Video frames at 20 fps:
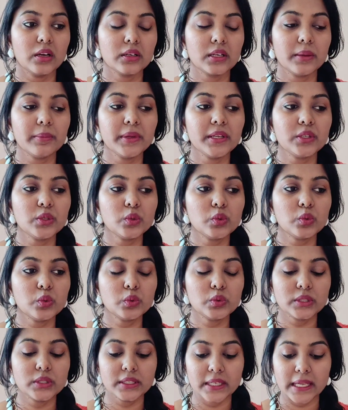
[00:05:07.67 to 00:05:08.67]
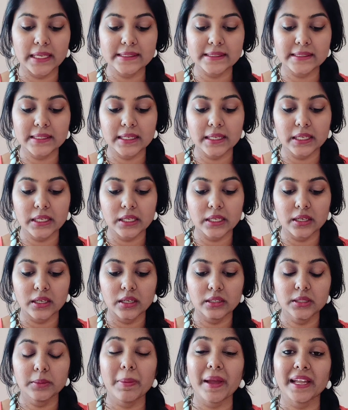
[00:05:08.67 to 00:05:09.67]
Coming to the next thing,
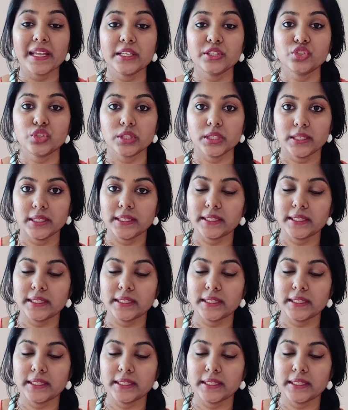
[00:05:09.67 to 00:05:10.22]
the packaging.